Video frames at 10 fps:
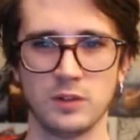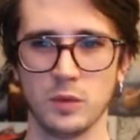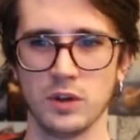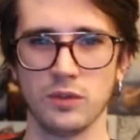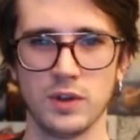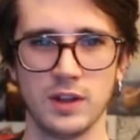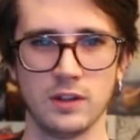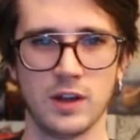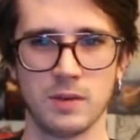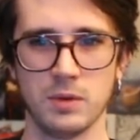were agreeing a
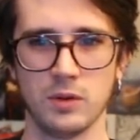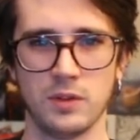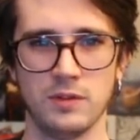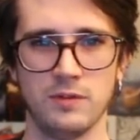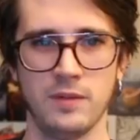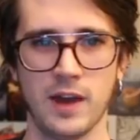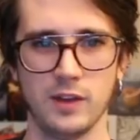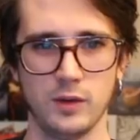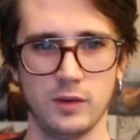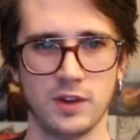lot about the
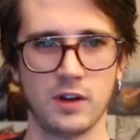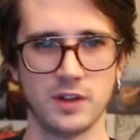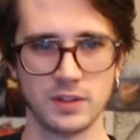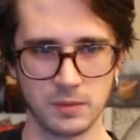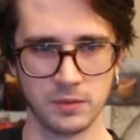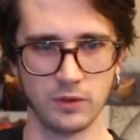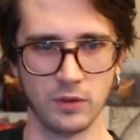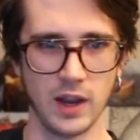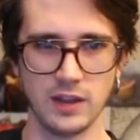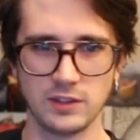value of the concept of
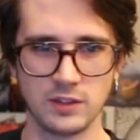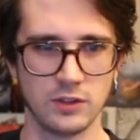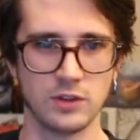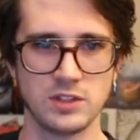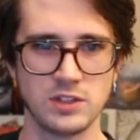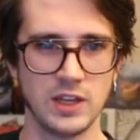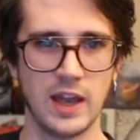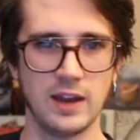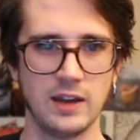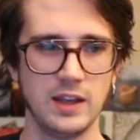grace in
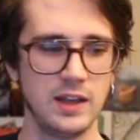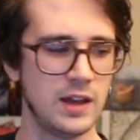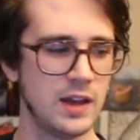Christianity,